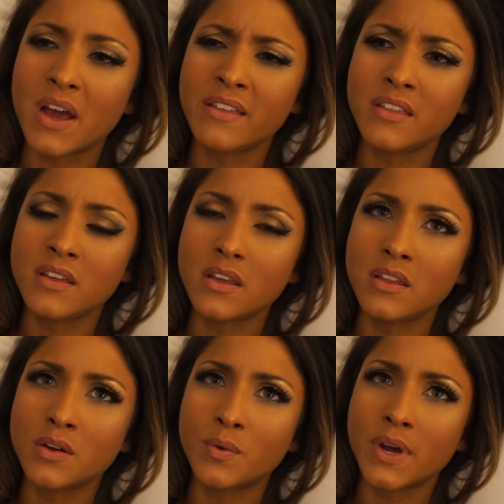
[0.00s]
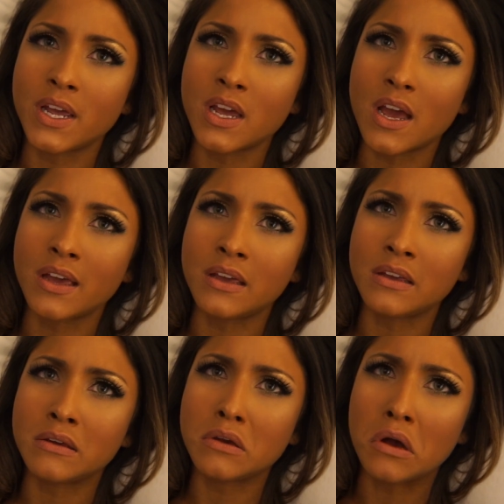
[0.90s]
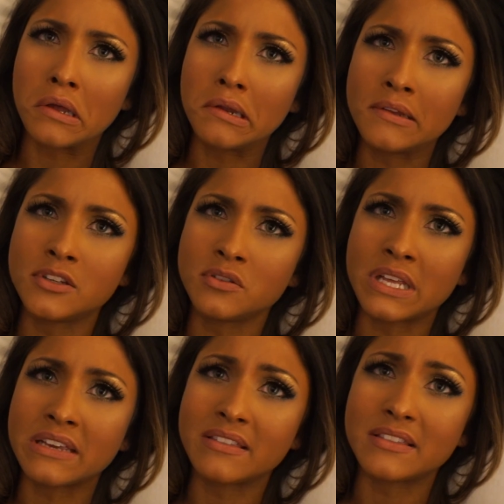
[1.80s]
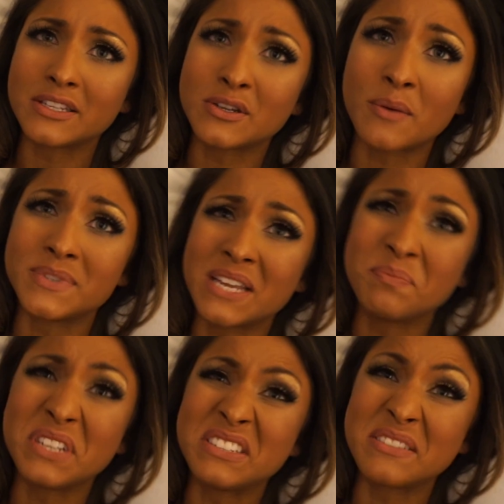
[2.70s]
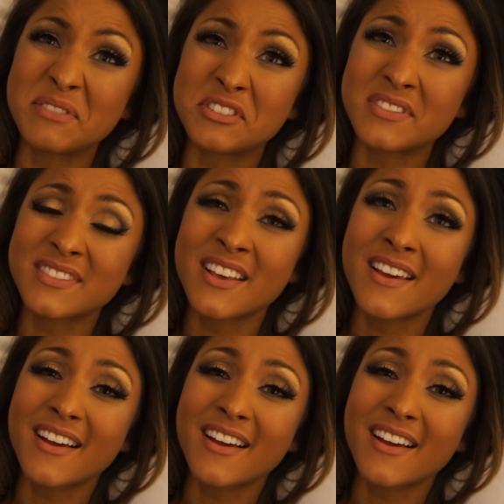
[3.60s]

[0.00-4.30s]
I think either way I got into like the top 10 placing which is